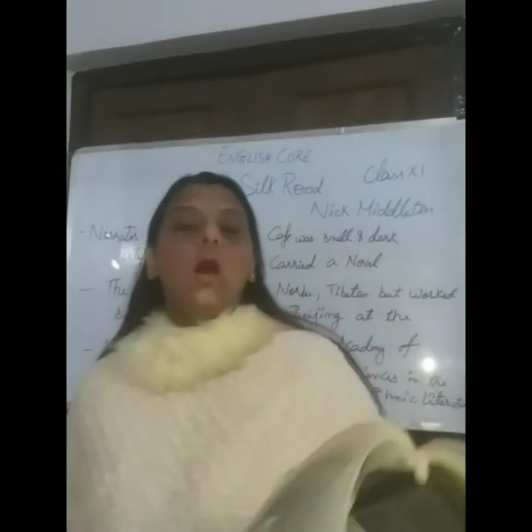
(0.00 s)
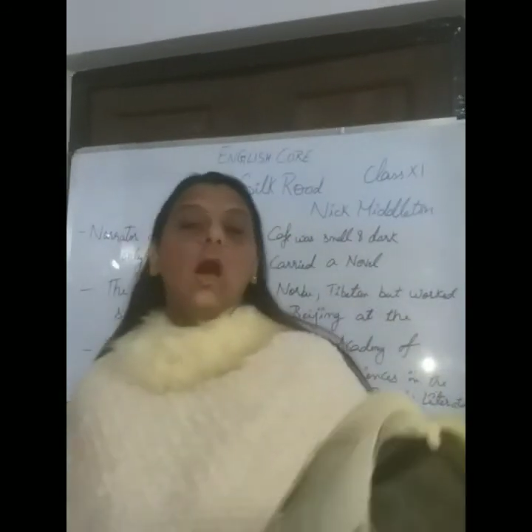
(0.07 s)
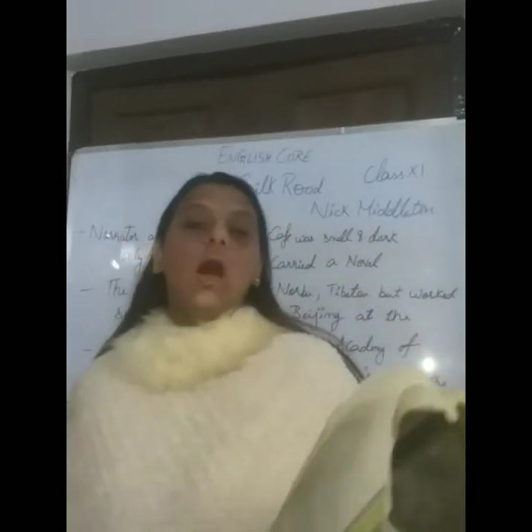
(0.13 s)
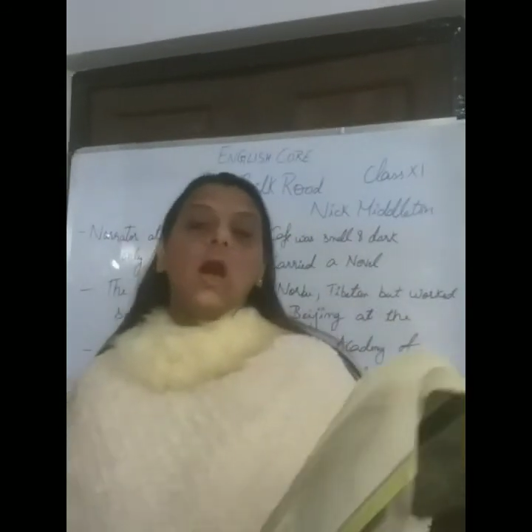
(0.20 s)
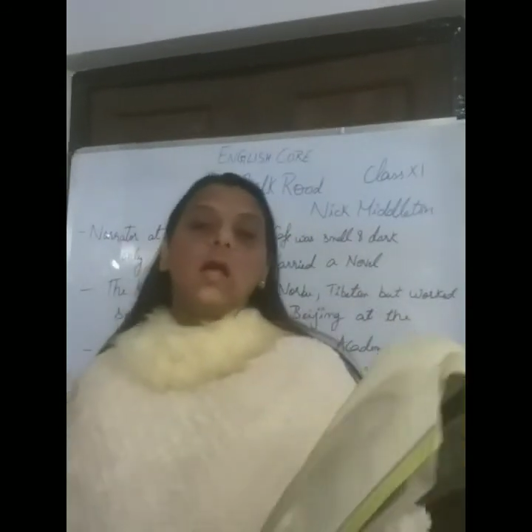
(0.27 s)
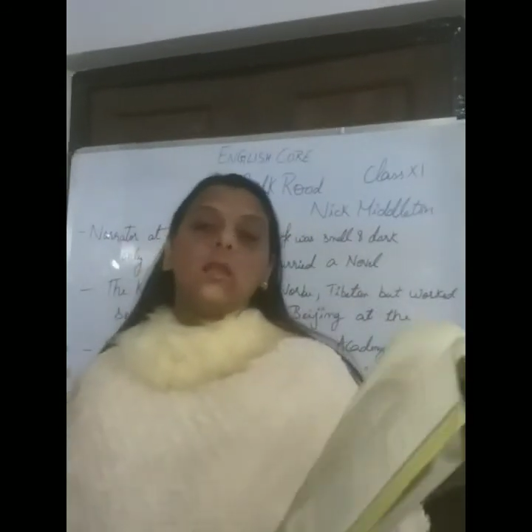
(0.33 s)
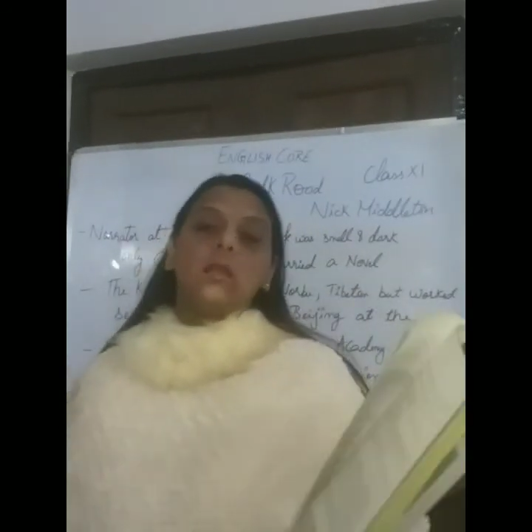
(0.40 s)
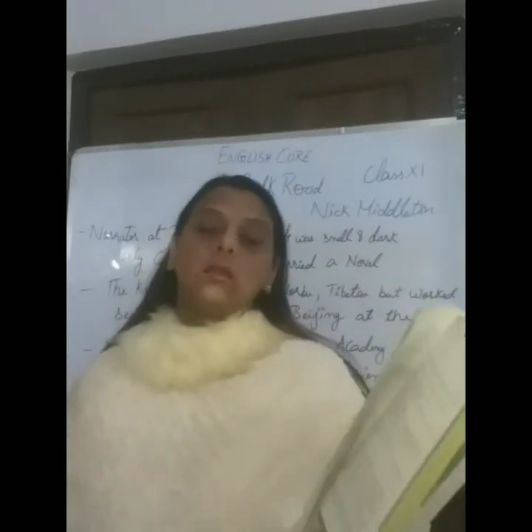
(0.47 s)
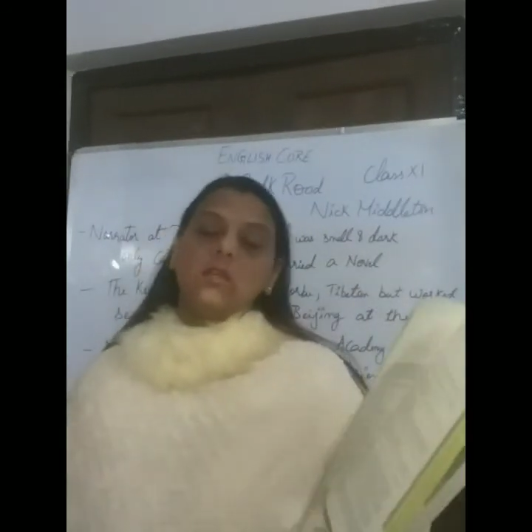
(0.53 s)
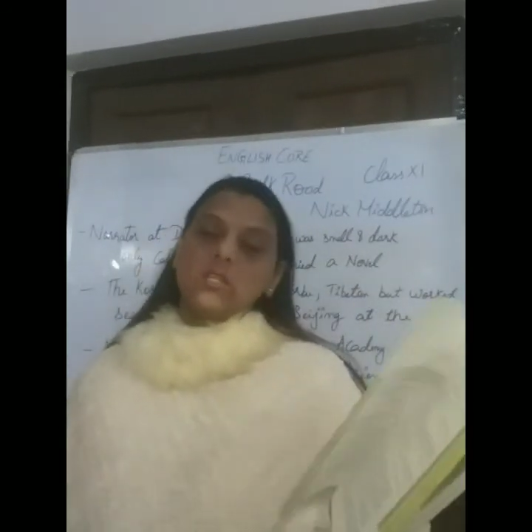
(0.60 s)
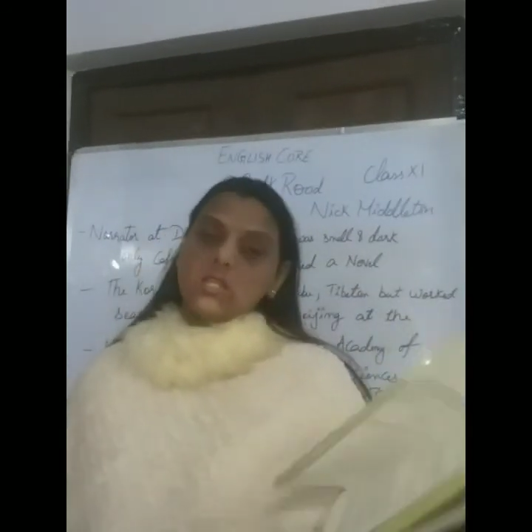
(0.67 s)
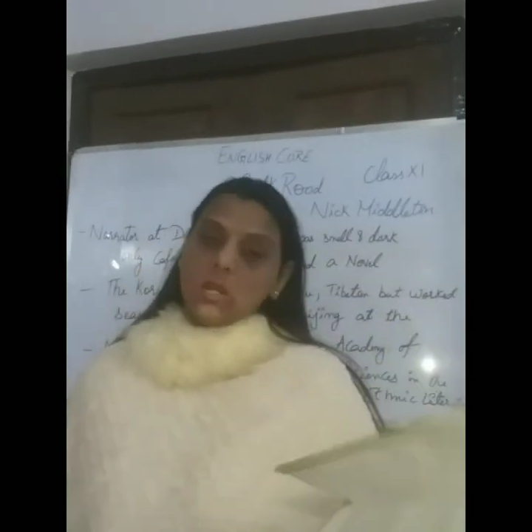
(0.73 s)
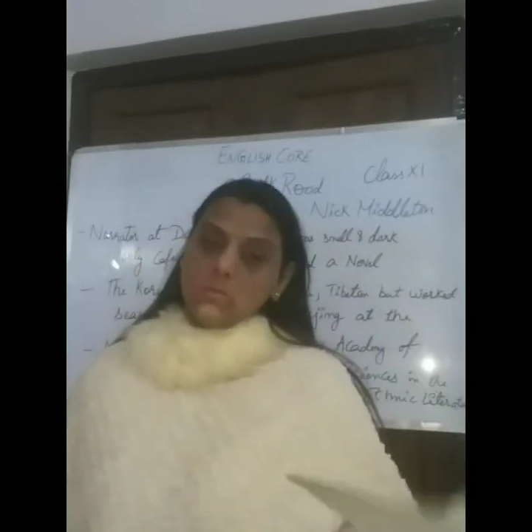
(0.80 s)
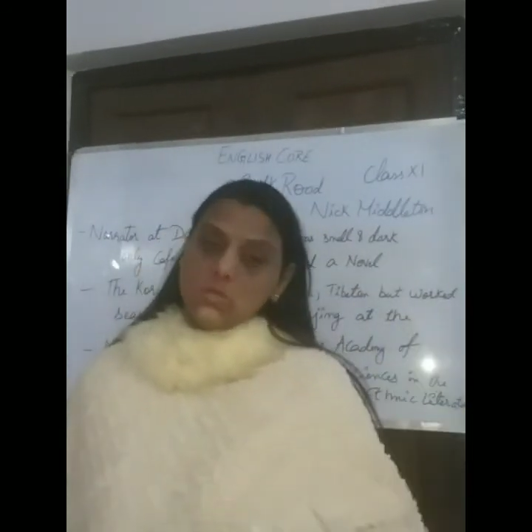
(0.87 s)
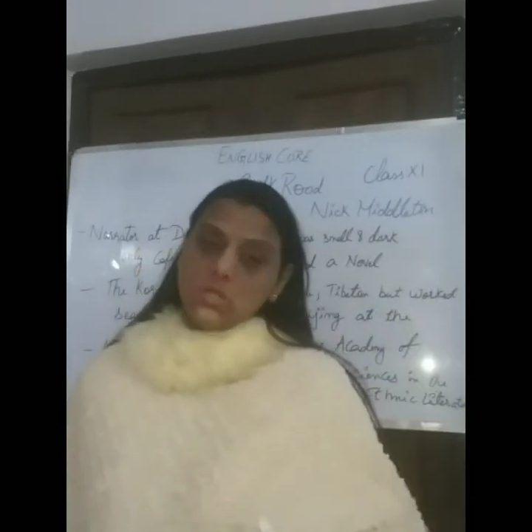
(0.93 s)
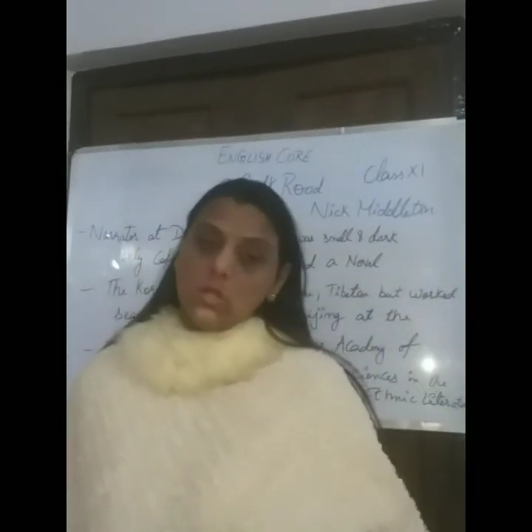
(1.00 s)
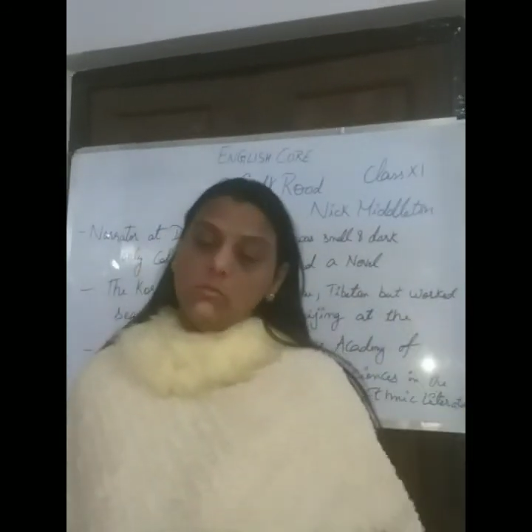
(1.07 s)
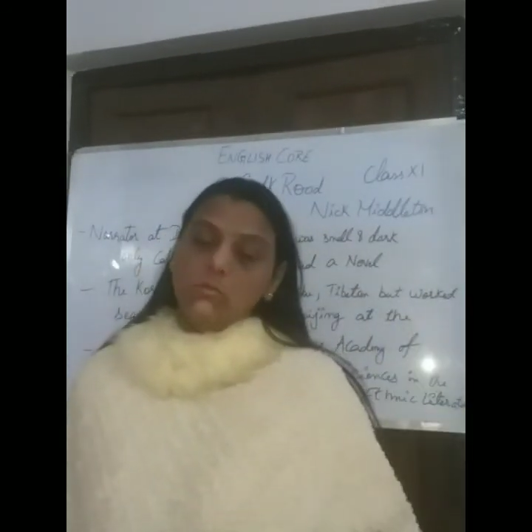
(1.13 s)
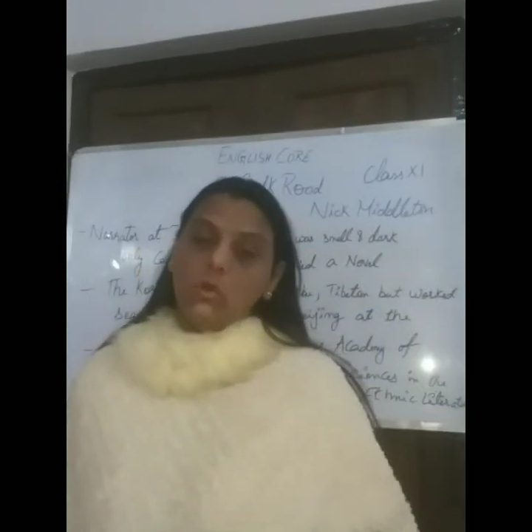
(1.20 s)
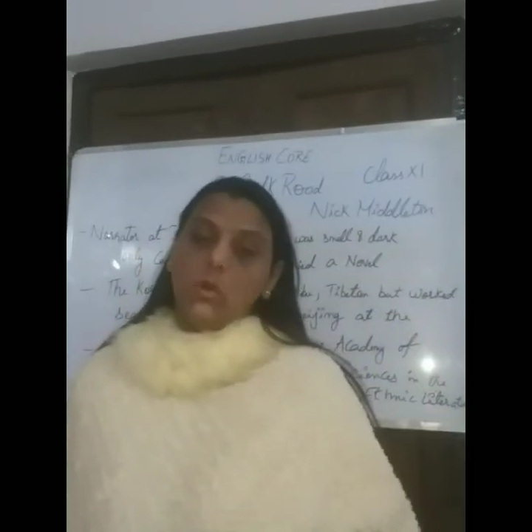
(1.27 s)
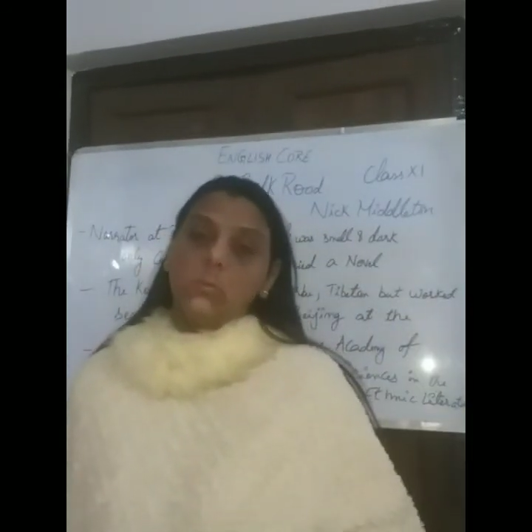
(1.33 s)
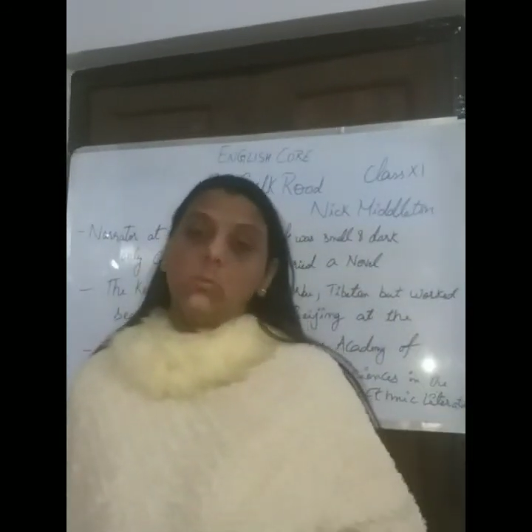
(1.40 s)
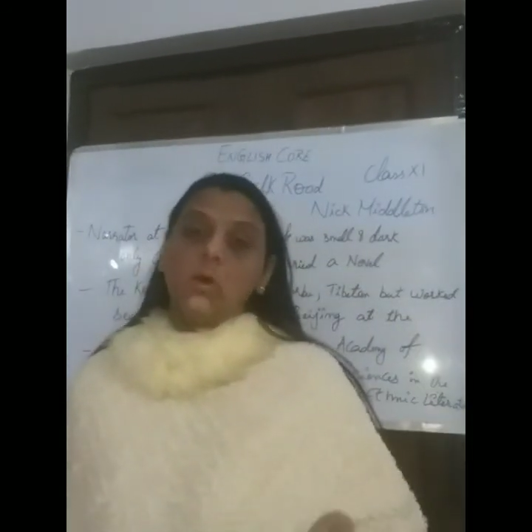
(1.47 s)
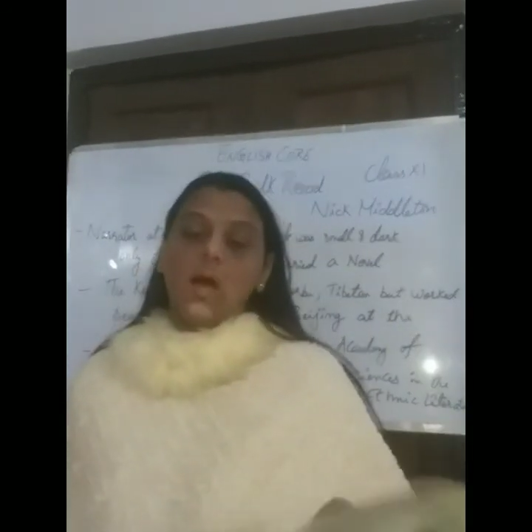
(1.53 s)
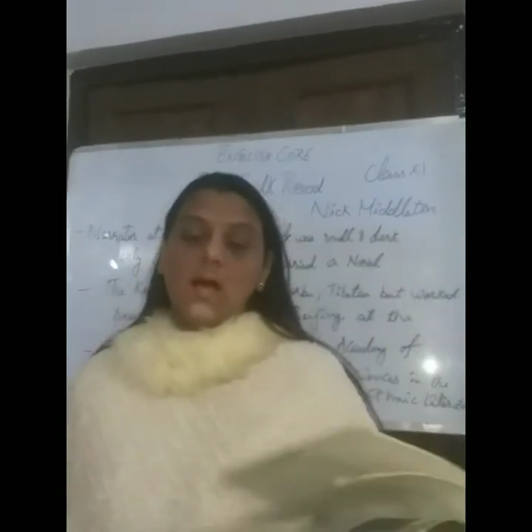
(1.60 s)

and a description of Norbu,